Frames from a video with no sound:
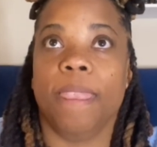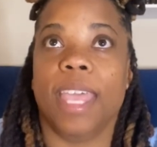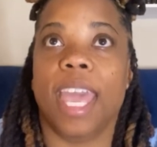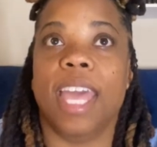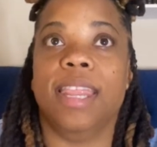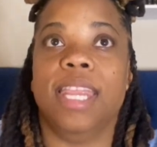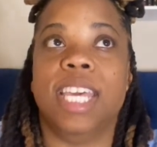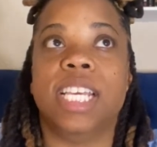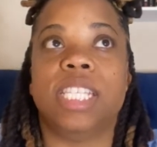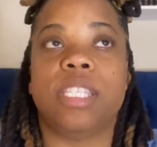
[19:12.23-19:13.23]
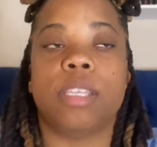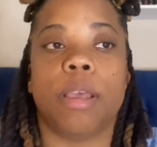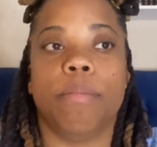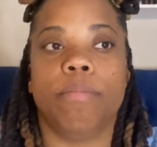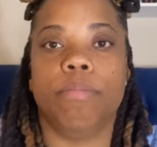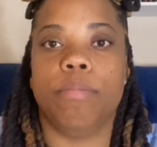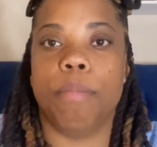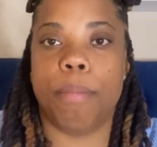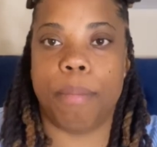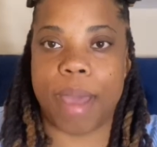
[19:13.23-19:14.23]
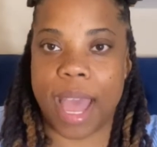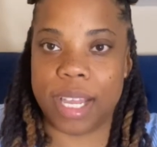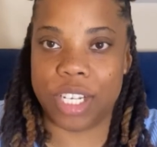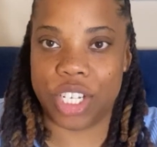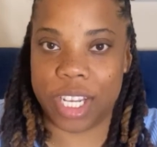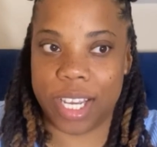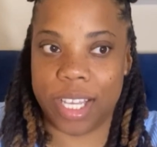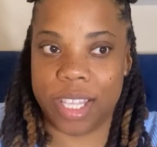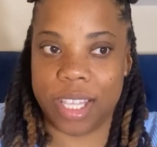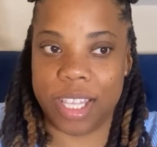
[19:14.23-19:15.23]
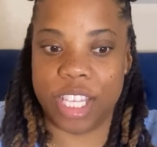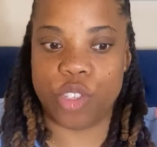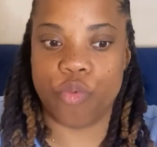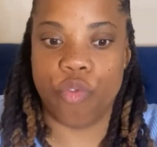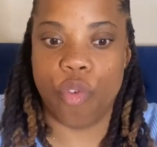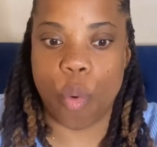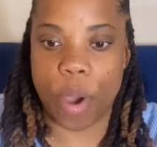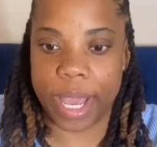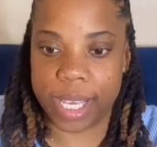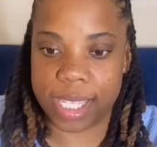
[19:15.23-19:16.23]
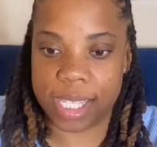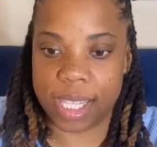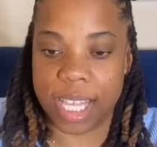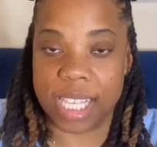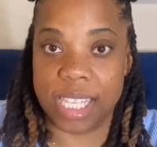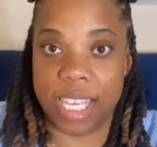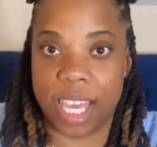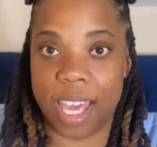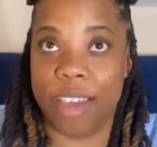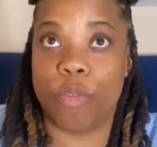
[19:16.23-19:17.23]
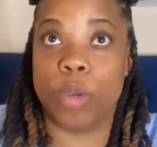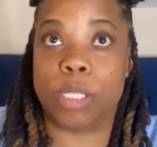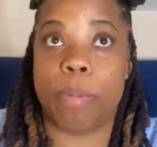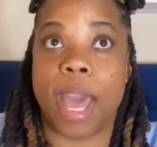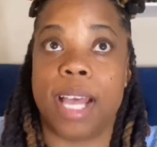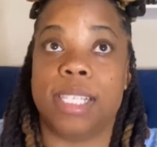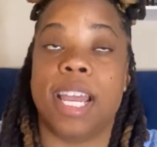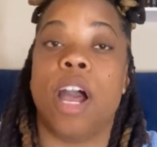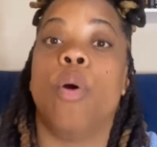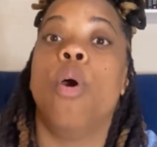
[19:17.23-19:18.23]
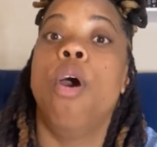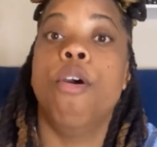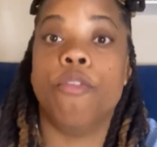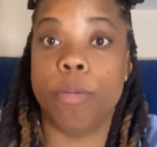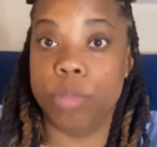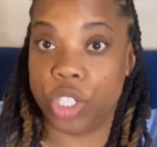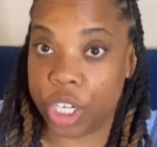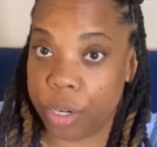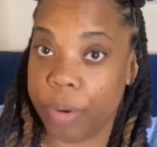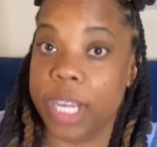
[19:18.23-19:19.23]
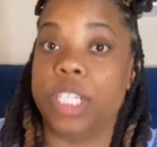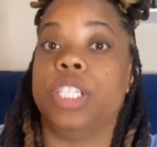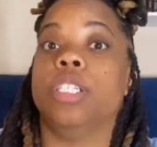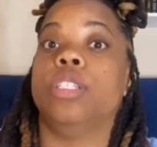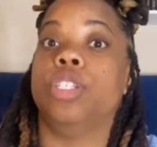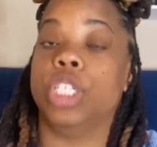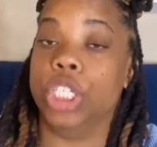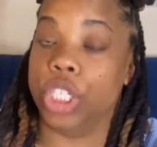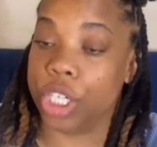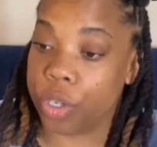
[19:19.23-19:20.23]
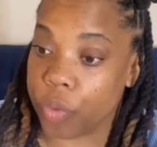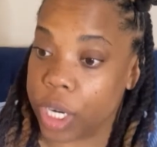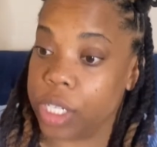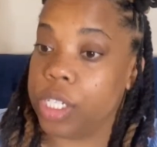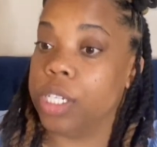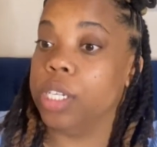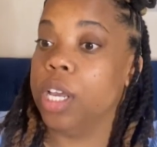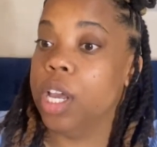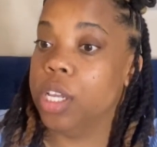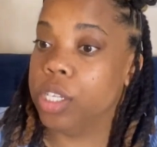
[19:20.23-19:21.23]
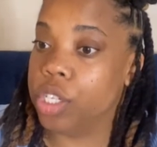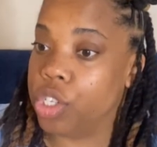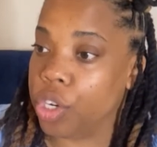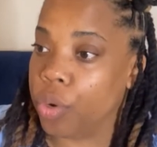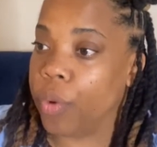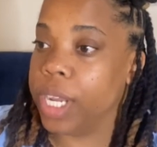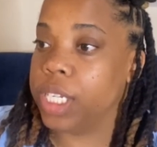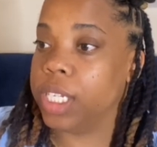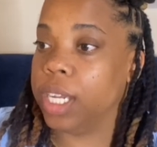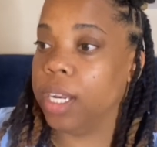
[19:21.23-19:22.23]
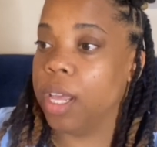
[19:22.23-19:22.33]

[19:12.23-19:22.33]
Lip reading: And this magic, this voice, this gift was passed down from generation to generation to generation.